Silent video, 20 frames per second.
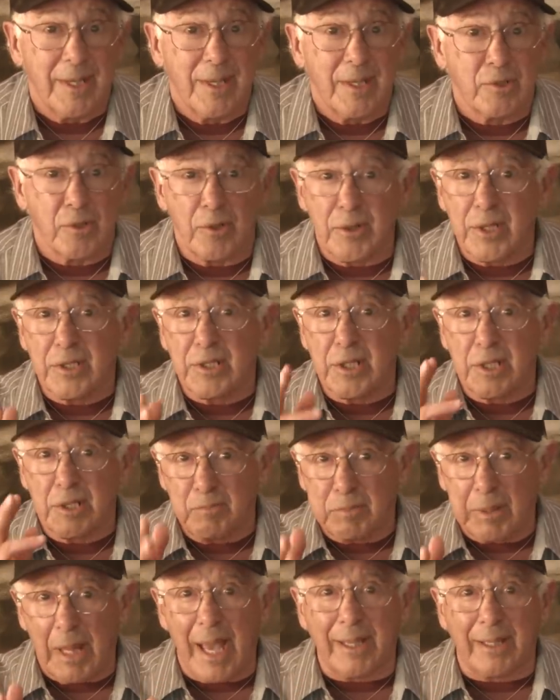So there's this
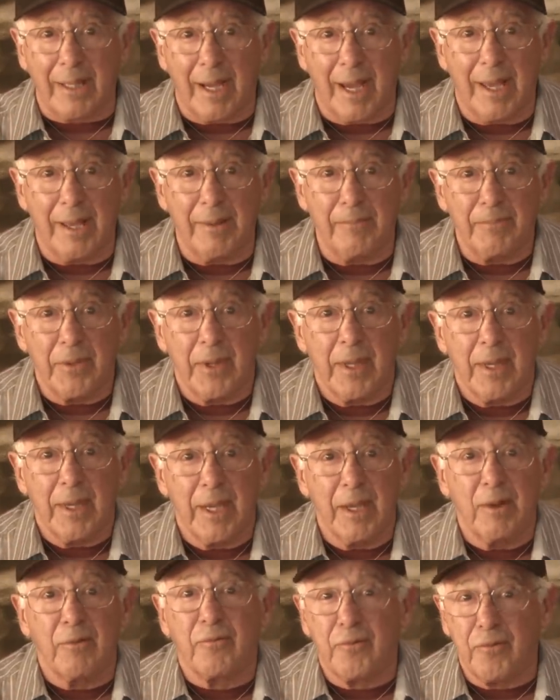black guy
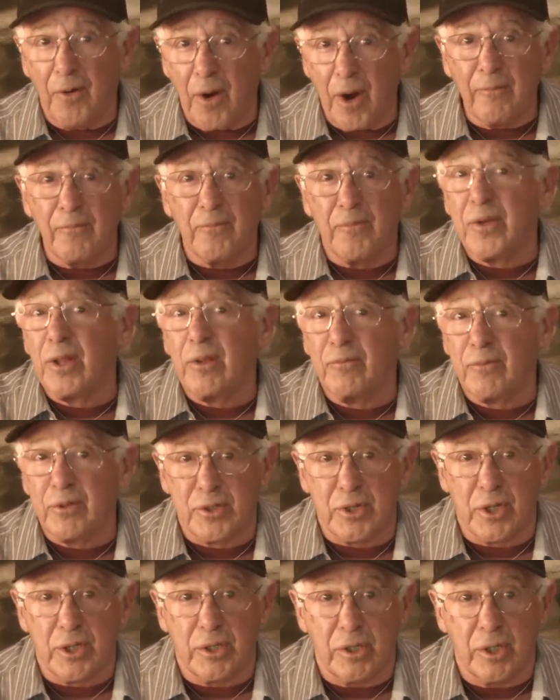in Farmville,
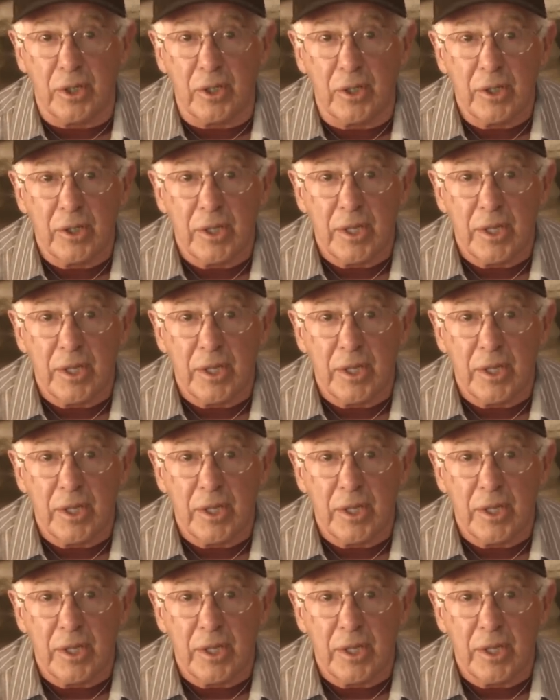Virginia.